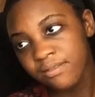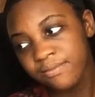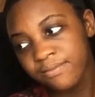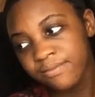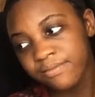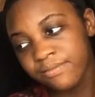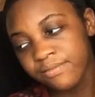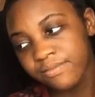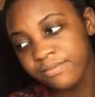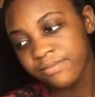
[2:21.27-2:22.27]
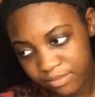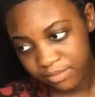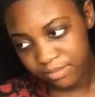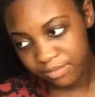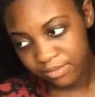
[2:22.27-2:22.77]

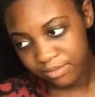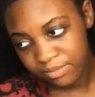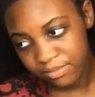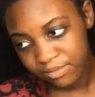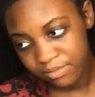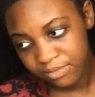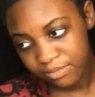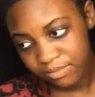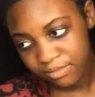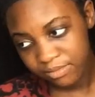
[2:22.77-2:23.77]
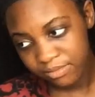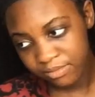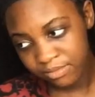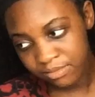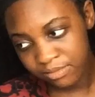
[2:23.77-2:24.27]

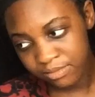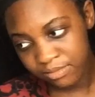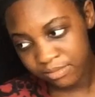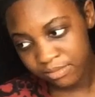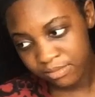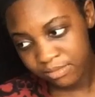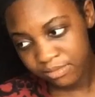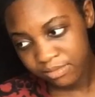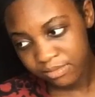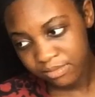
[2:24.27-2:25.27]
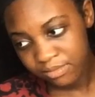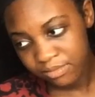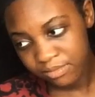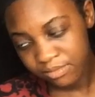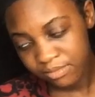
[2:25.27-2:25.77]

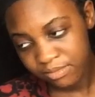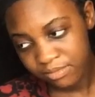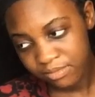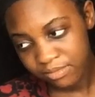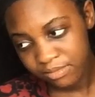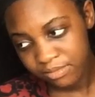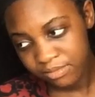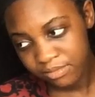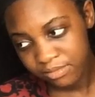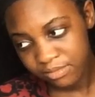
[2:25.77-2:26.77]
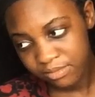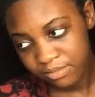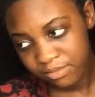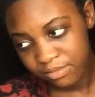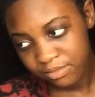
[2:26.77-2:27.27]

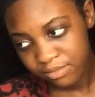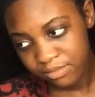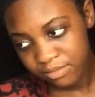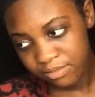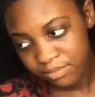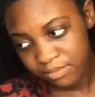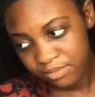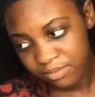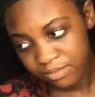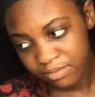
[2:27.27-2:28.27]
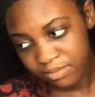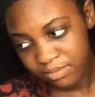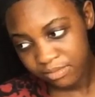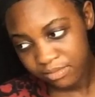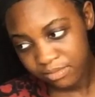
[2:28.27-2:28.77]

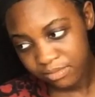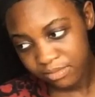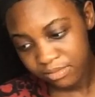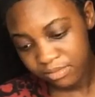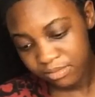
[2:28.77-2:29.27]
No words are spoken by the person on screen.